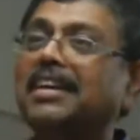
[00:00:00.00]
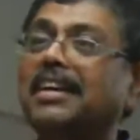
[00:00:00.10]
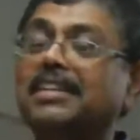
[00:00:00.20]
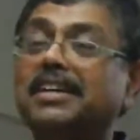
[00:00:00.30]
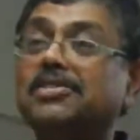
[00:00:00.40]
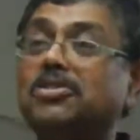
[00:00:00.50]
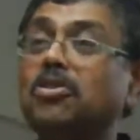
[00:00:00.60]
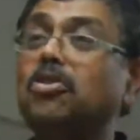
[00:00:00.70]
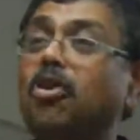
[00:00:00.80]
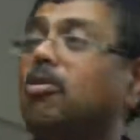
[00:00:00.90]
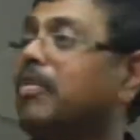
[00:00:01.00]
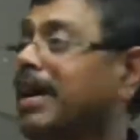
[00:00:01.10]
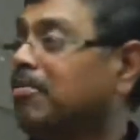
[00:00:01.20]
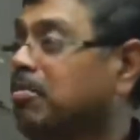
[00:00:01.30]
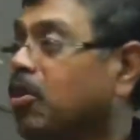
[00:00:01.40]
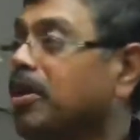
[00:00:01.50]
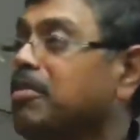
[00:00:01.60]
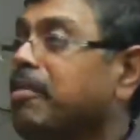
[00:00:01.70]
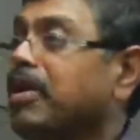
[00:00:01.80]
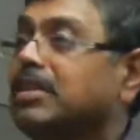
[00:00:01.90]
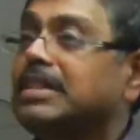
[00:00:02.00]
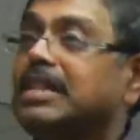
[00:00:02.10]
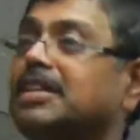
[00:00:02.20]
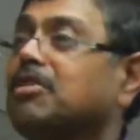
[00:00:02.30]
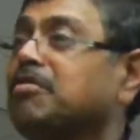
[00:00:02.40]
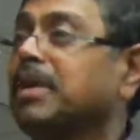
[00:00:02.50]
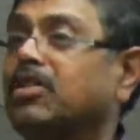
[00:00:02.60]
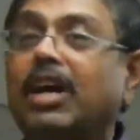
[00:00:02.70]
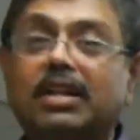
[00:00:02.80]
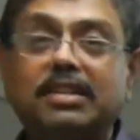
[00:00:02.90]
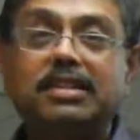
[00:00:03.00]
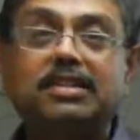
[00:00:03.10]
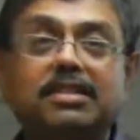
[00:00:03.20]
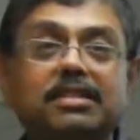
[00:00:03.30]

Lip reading: He says, do you know my poem about the city of Madras?